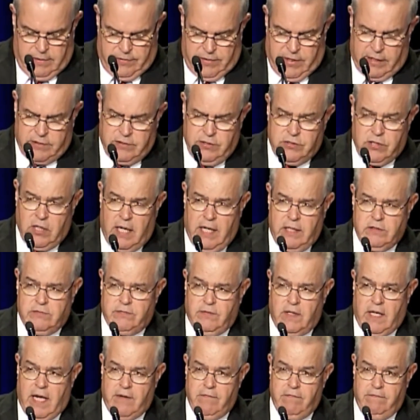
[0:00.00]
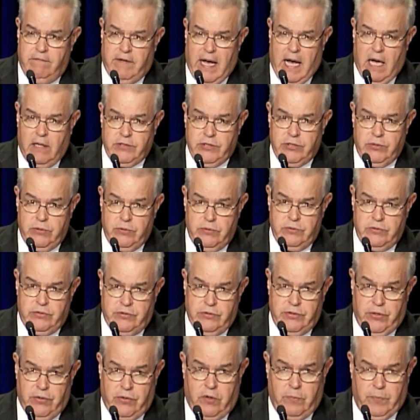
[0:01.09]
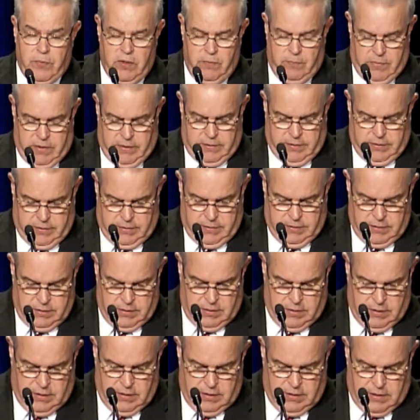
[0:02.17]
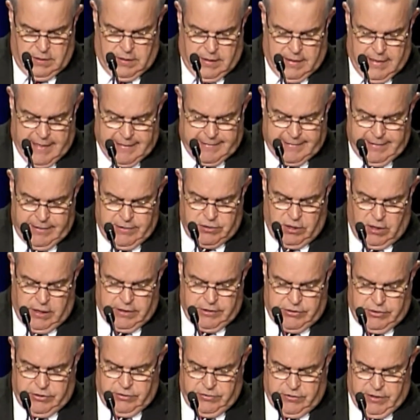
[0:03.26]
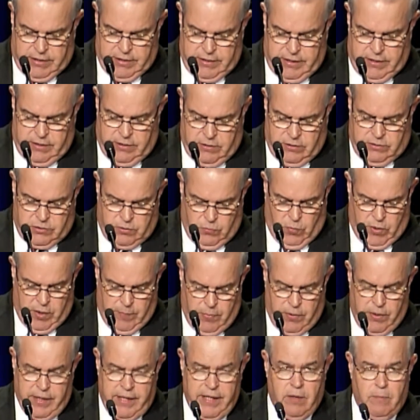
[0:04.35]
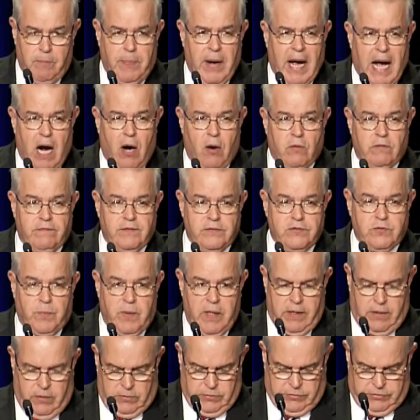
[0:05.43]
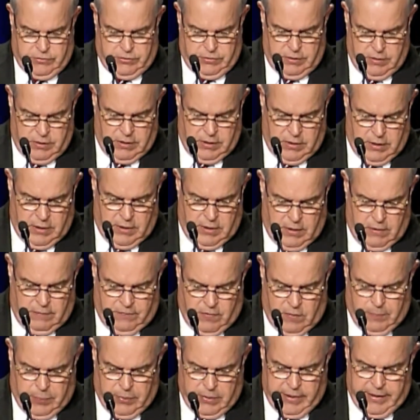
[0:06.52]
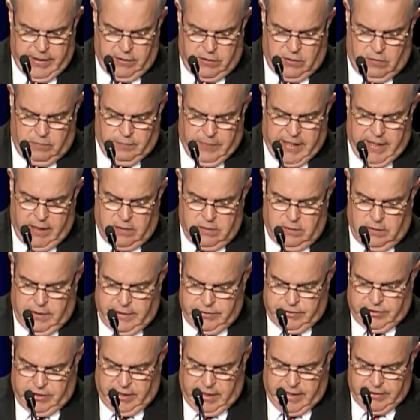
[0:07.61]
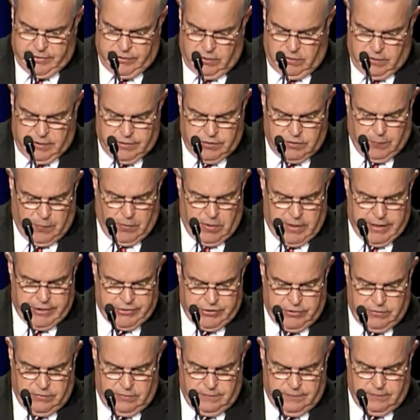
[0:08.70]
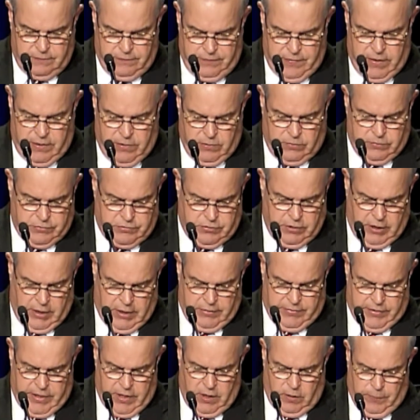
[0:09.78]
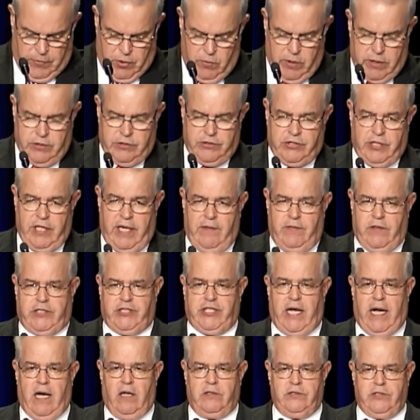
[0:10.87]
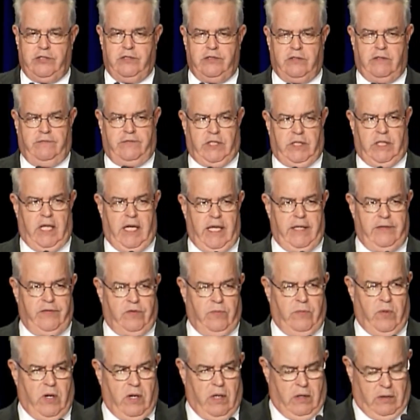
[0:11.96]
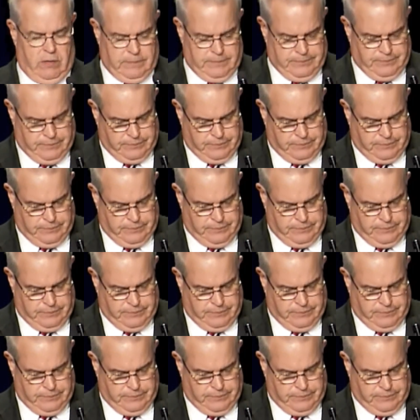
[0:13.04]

Texas Alliance for Life values your commitment. At these lunches and dinners, we bring in powerful speakers from political, medical, educational, inspirational fields to help you understand the challenges of today and tomorrow.